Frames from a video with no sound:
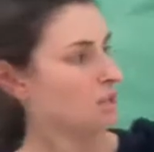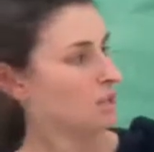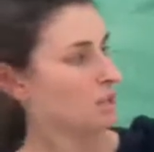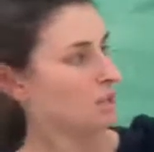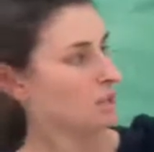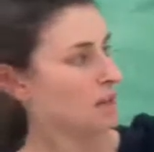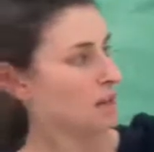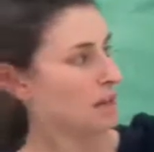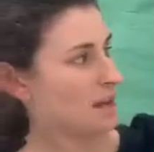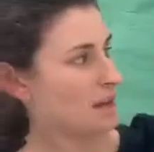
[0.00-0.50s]

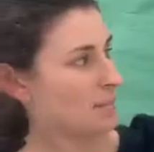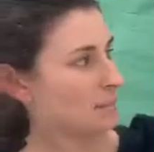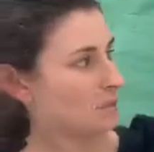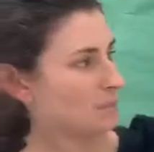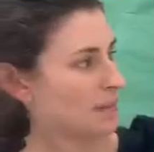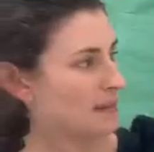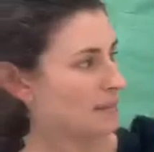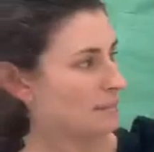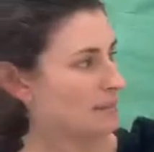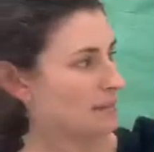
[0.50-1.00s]
The
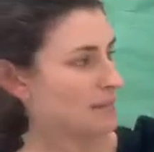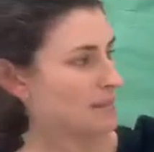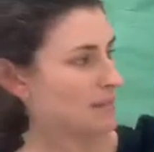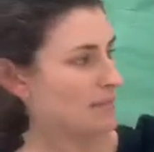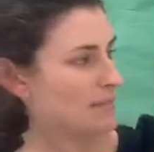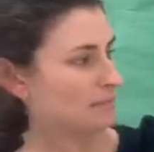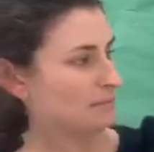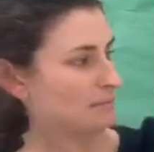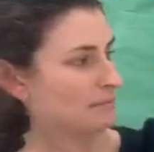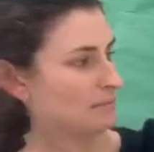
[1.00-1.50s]

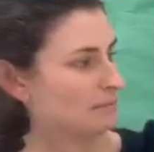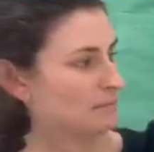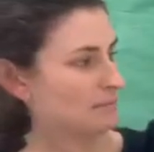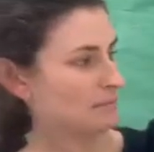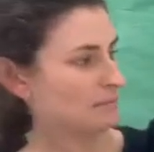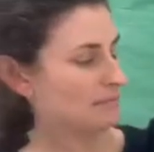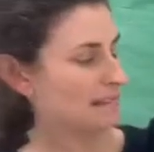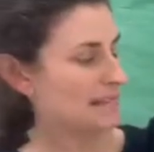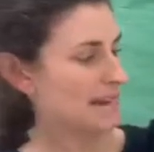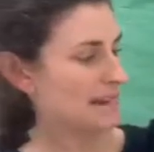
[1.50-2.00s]
primary,
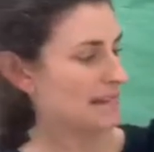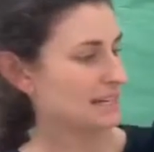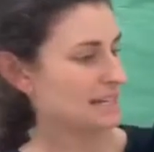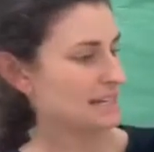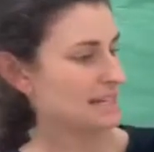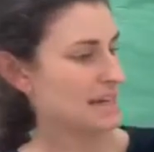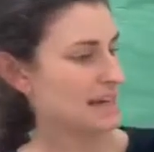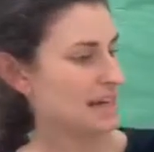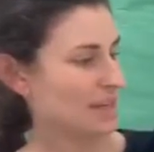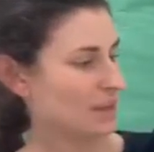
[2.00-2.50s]
red,
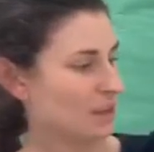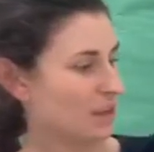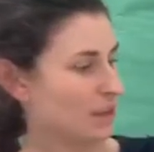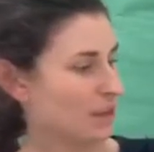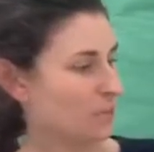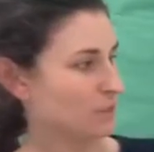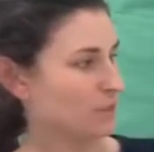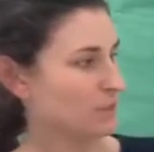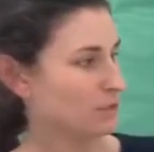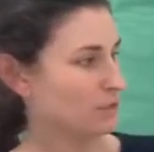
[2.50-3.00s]
yellow,
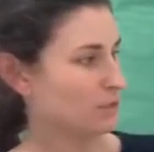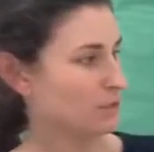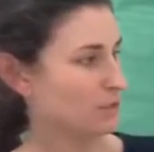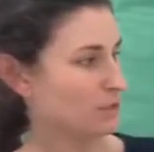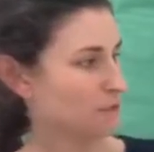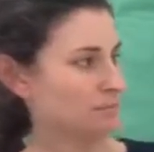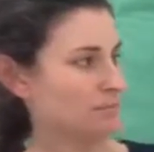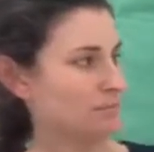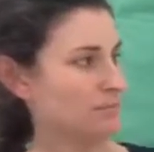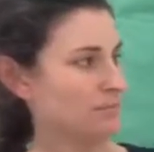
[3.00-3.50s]
blue.
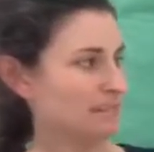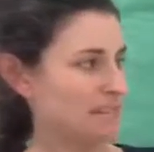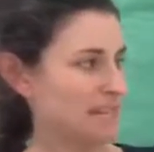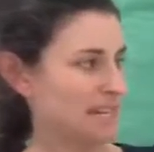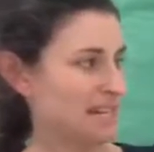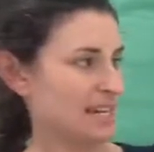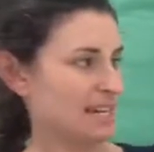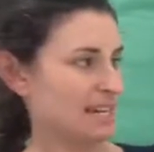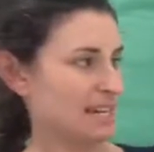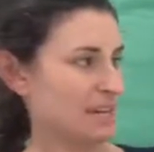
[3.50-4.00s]

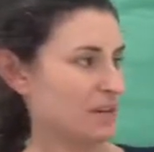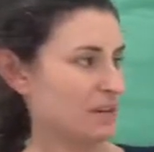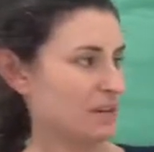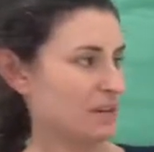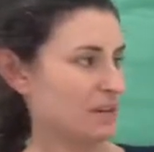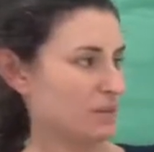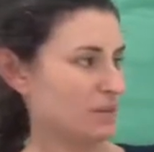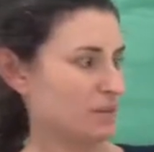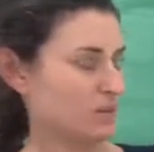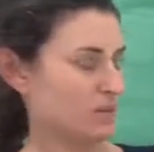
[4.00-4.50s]
Secondary
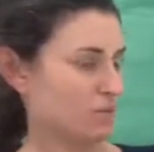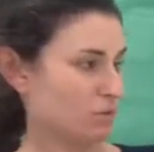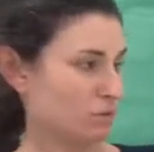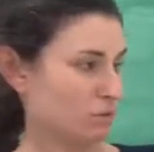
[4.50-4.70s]
will